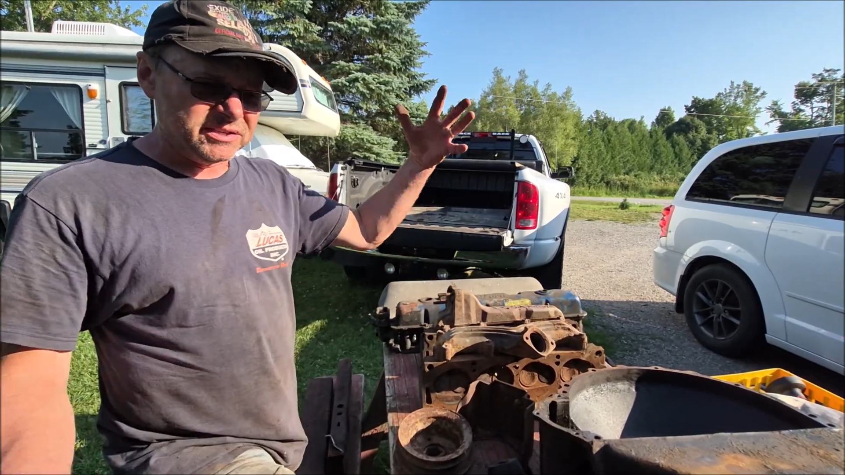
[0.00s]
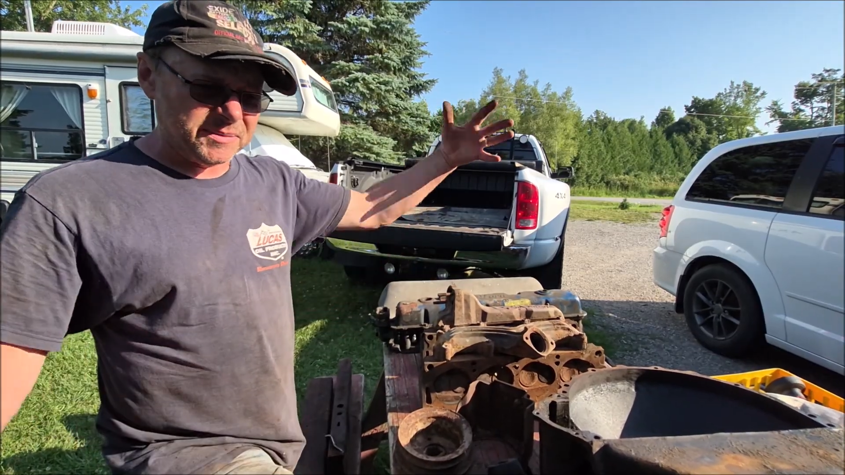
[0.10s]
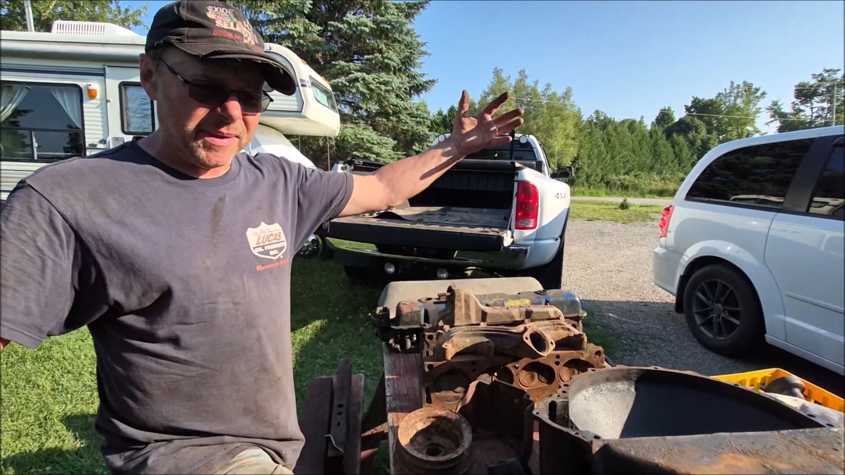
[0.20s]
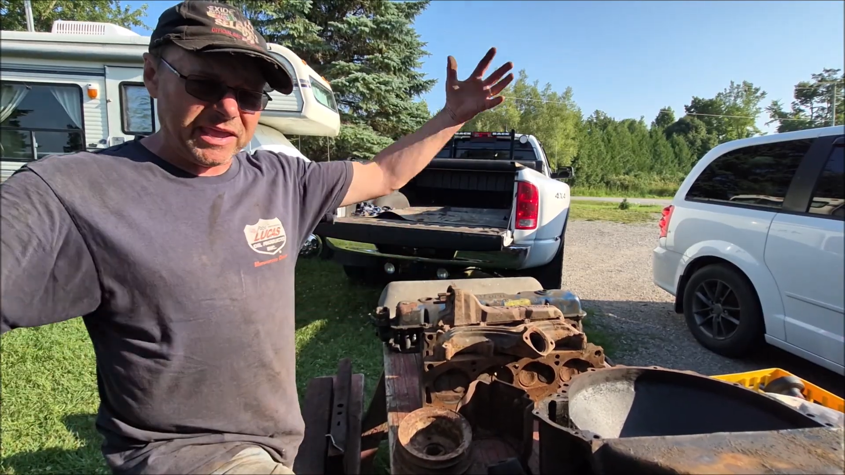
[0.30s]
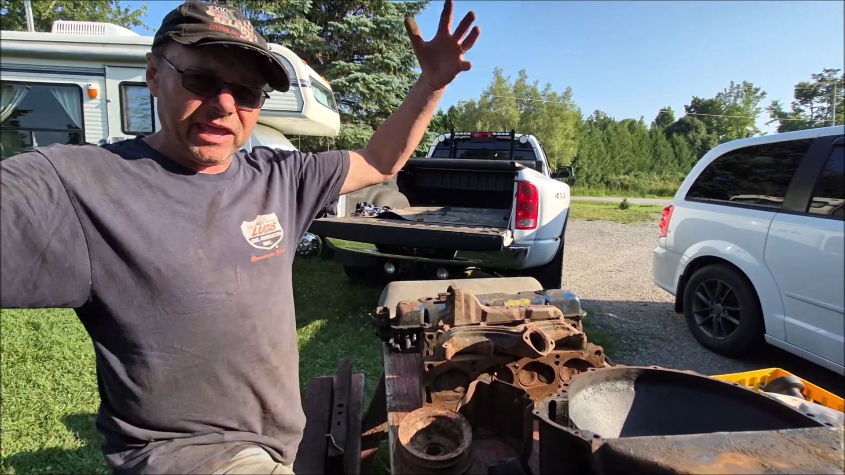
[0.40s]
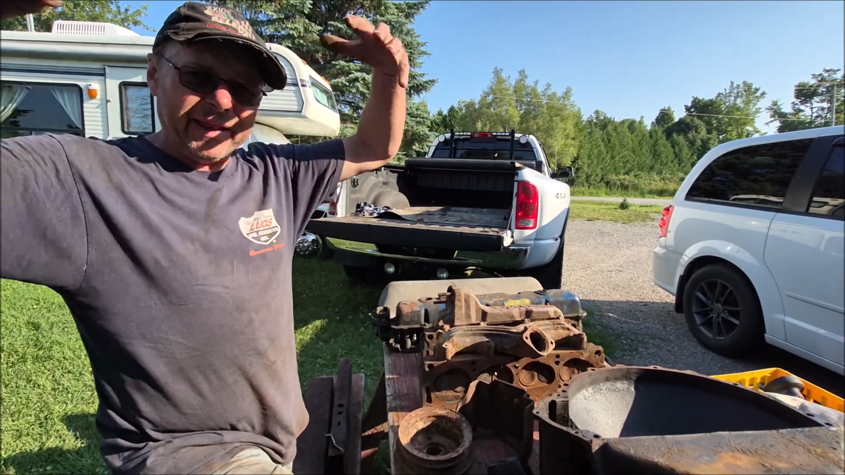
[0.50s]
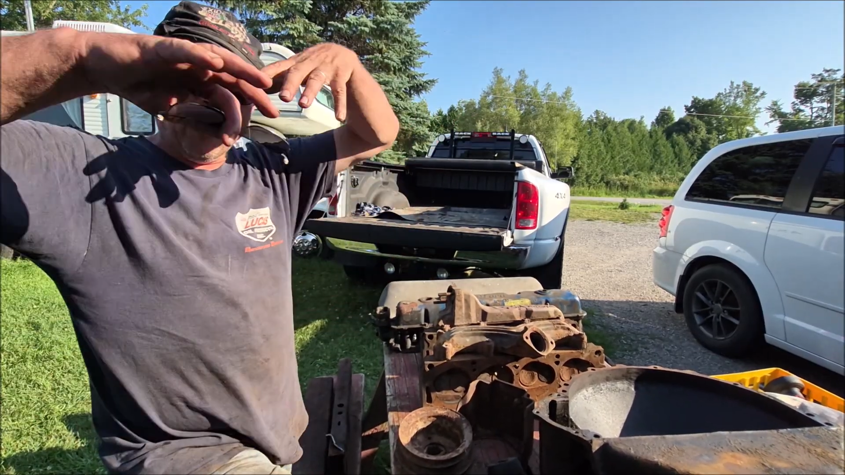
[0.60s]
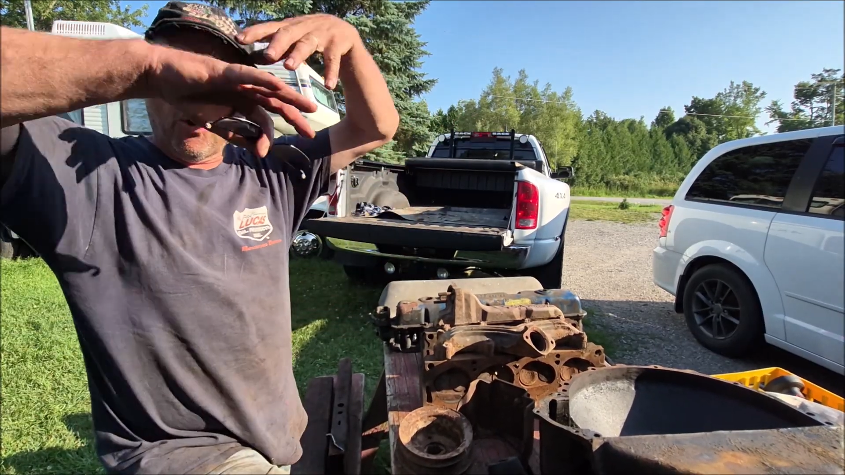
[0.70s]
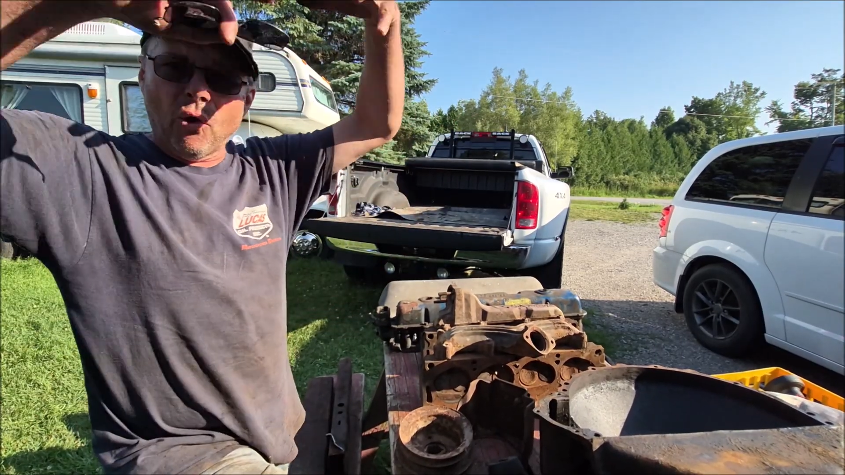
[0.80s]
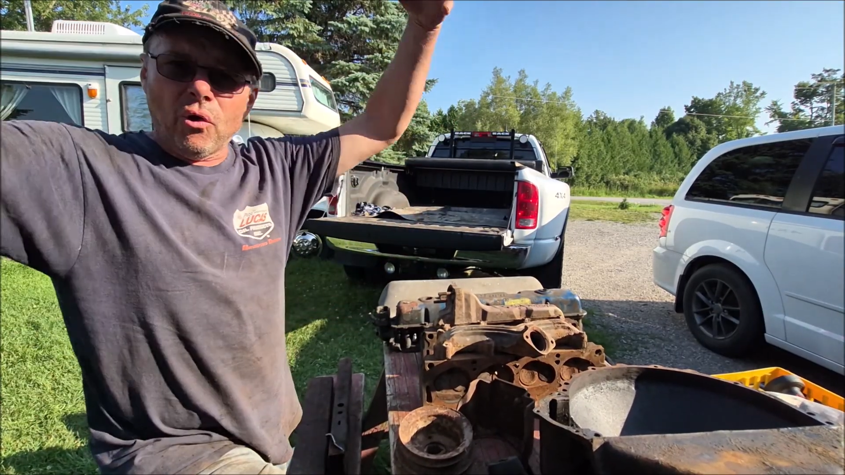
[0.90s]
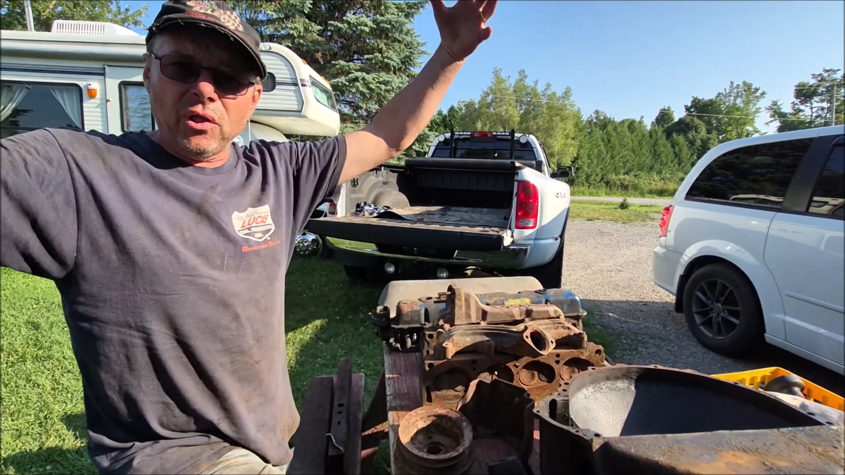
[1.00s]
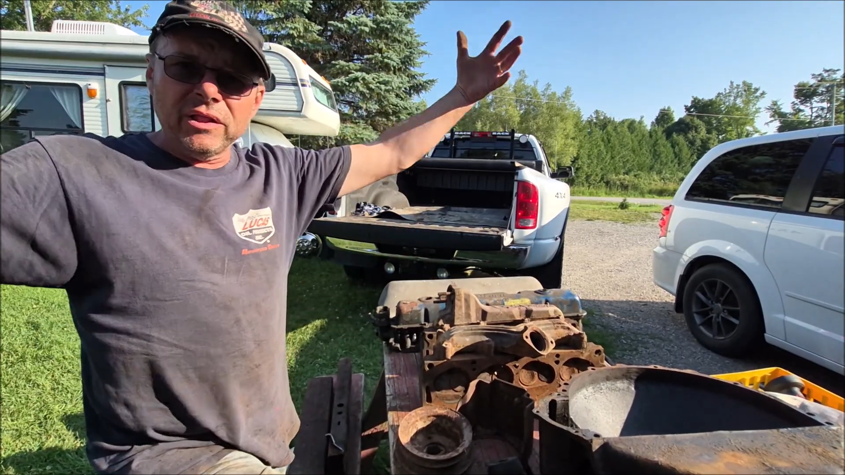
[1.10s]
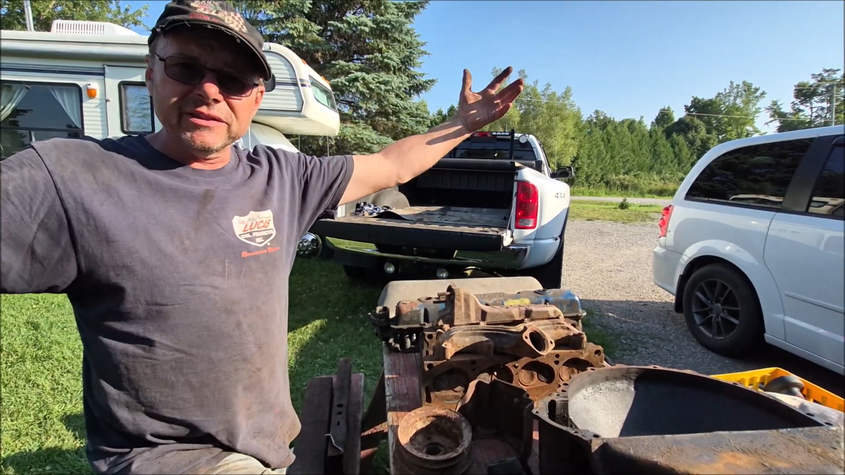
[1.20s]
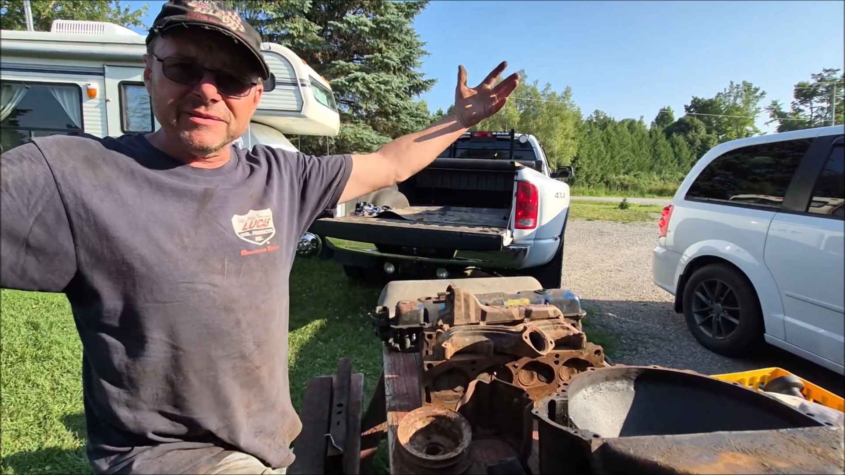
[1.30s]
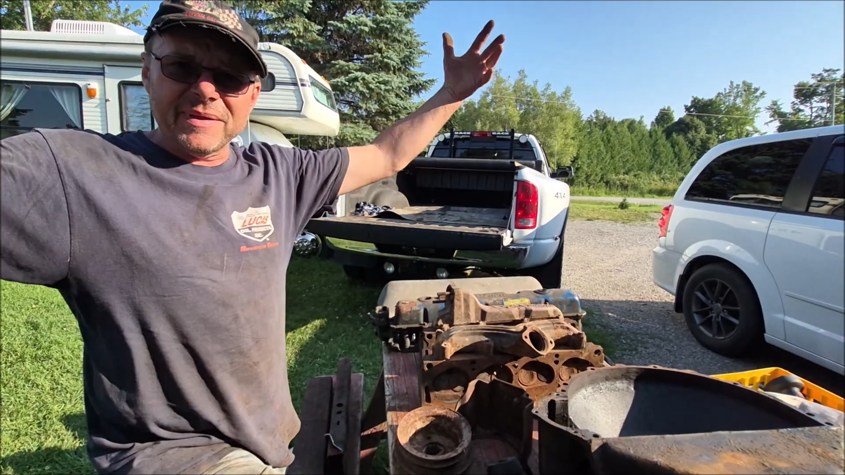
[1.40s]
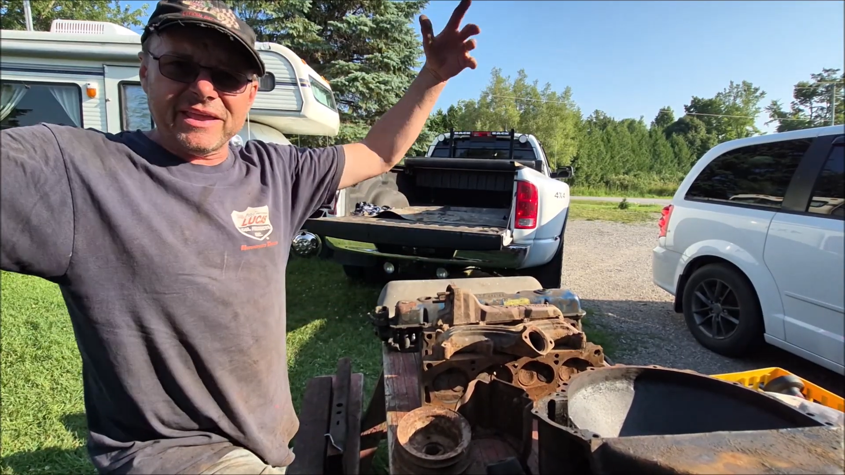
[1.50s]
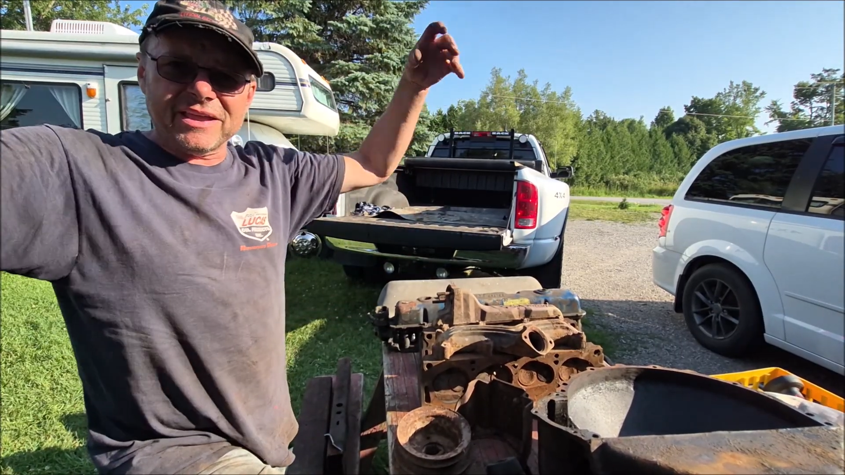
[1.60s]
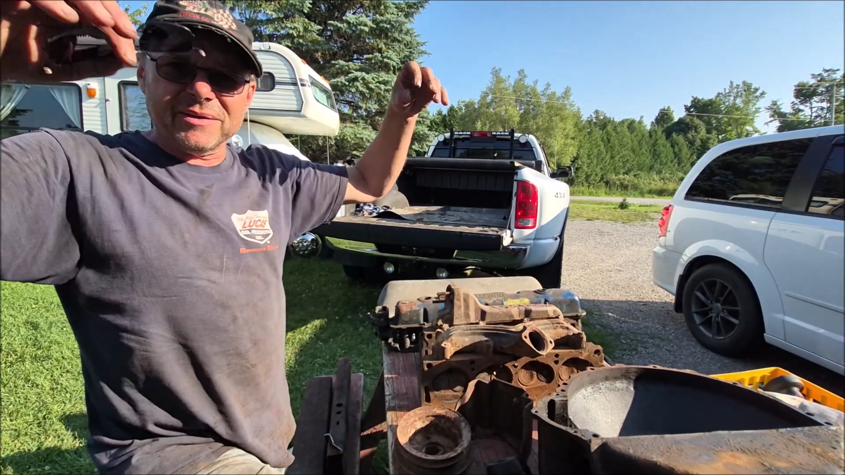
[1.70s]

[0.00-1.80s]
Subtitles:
to make it whole, to make it